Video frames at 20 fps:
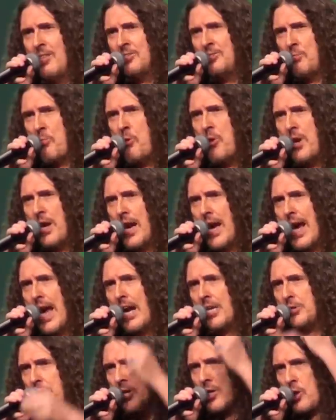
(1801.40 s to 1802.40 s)
This morning I
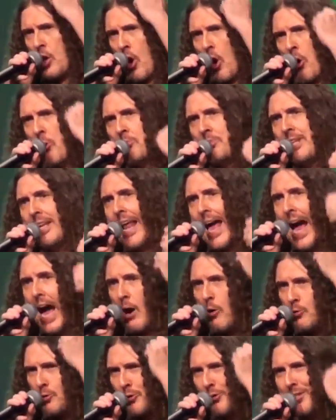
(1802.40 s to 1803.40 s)
actually combed it
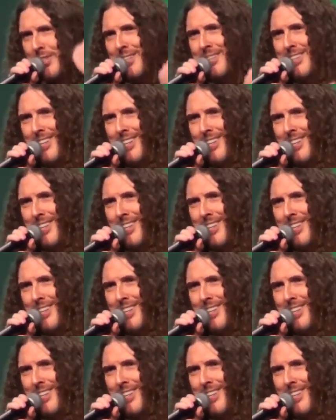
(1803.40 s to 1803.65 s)
out.